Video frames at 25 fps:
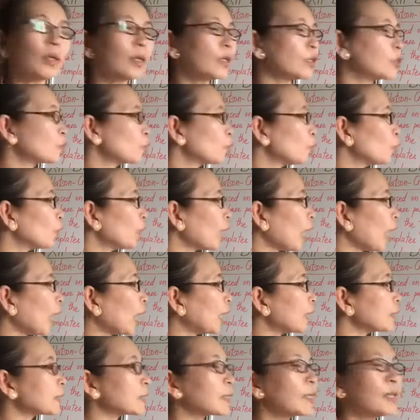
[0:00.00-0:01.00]
is known
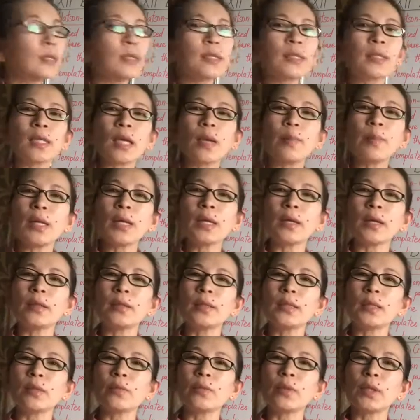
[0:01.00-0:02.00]
as
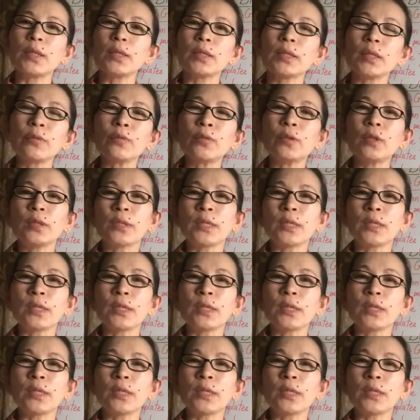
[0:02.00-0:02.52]
semi-conservative